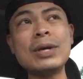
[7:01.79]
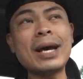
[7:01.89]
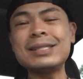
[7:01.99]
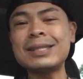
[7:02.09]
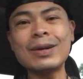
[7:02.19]
you
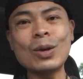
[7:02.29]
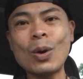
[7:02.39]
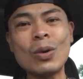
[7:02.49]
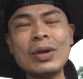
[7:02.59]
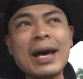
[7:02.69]
got to set a
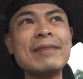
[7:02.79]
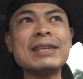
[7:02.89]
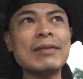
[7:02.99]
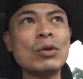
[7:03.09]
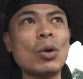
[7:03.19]
goal. You have
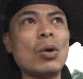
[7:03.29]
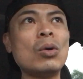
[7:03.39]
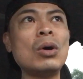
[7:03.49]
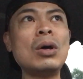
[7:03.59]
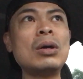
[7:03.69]
to have a goal,
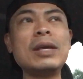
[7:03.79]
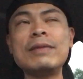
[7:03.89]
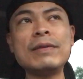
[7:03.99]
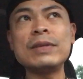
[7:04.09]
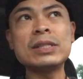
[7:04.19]

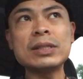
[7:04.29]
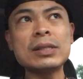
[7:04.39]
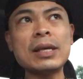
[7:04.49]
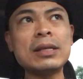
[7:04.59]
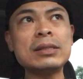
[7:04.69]
even if it's
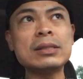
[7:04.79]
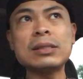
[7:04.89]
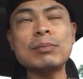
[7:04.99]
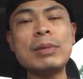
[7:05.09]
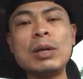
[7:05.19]

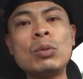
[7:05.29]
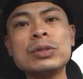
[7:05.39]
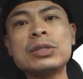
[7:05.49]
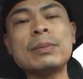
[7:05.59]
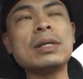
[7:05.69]
as minimal
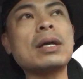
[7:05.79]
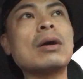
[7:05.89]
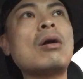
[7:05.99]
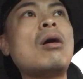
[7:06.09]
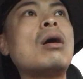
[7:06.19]
as something like a
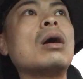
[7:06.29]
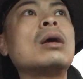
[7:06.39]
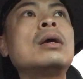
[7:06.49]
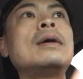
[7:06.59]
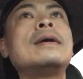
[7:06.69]
car,
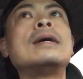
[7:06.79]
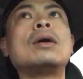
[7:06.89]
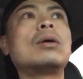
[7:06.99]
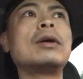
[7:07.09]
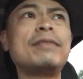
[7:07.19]

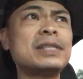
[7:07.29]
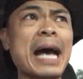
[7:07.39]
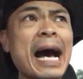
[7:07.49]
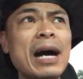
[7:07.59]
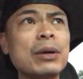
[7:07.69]
or if it's a
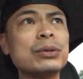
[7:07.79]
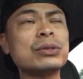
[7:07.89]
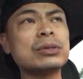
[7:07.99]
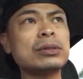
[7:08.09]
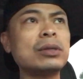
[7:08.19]

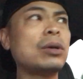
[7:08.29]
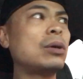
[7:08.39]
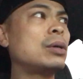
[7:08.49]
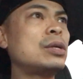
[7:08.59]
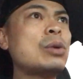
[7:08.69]
house. You
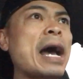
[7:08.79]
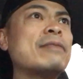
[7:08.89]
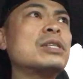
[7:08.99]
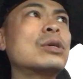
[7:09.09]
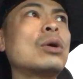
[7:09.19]
know, you
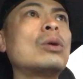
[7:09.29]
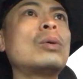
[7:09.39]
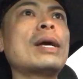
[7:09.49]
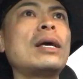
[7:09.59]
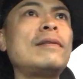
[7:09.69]
have to
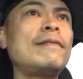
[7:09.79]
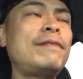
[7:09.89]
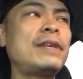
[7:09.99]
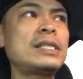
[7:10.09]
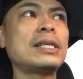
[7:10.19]
go and
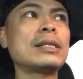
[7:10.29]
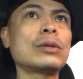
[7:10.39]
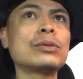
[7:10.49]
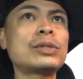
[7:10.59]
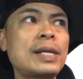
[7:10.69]
visit
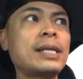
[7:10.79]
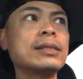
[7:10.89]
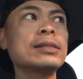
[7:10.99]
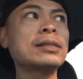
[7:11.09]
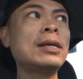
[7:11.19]
those
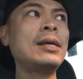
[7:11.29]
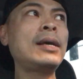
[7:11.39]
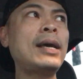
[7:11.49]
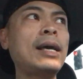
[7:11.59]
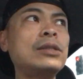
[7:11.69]
things.
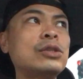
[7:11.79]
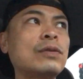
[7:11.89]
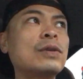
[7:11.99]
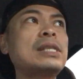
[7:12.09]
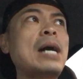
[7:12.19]
And so,
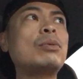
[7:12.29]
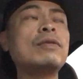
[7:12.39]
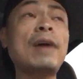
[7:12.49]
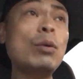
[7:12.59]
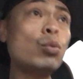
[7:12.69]
for example,
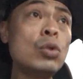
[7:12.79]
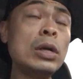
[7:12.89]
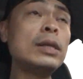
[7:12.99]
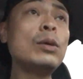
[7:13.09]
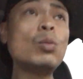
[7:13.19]
if I
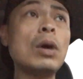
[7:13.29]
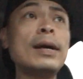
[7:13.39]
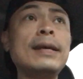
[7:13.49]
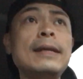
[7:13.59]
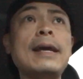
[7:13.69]
really
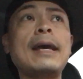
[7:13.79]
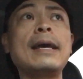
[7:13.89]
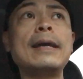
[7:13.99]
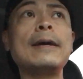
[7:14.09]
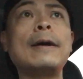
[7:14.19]
wanted a,